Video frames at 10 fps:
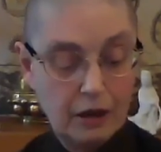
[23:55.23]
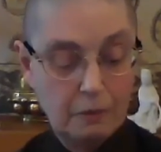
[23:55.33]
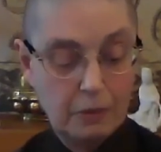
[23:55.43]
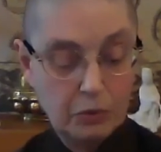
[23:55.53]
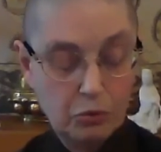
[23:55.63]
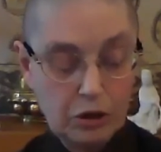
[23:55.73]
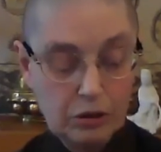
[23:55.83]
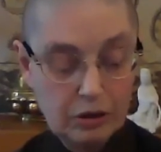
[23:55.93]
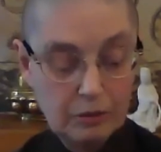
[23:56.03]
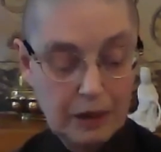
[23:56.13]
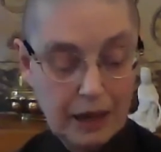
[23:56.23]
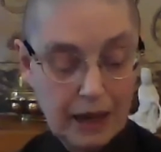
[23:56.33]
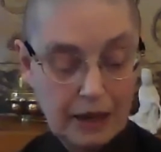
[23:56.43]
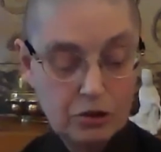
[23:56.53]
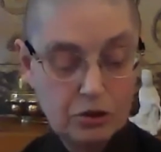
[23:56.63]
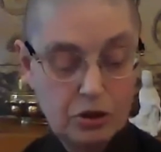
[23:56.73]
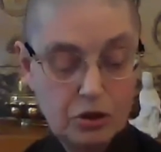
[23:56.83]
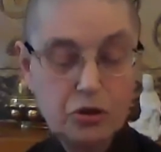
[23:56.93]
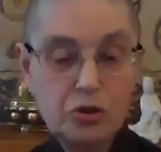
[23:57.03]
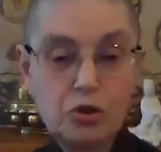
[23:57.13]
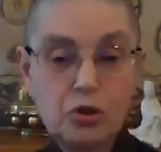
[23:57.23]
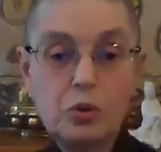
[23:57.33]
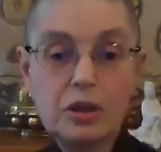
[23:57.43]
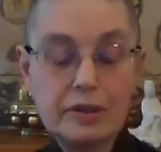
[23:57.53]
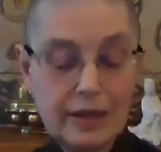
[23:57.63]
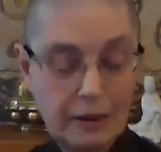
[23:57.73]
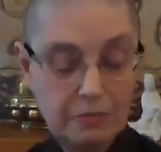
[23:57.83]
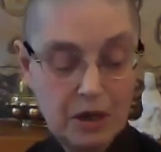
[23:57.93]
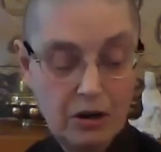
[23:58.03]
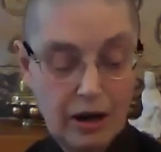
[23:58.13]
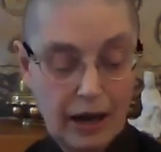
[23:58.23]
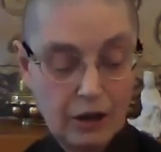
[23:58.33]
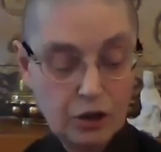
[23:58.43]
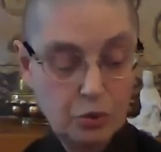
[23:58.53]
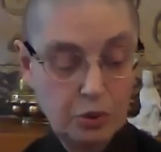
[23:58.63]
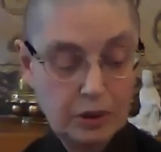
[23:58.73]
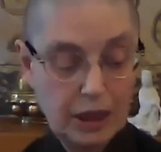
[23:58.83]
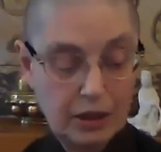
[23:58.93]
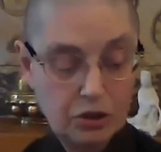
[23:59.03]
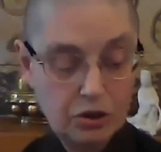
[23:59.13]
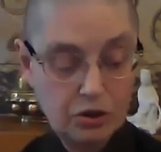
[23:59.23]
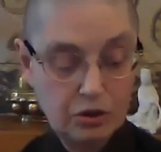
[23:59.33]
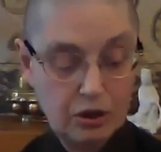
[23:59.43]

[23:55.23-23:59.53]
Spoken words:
But real compassion is to accept our actual nature,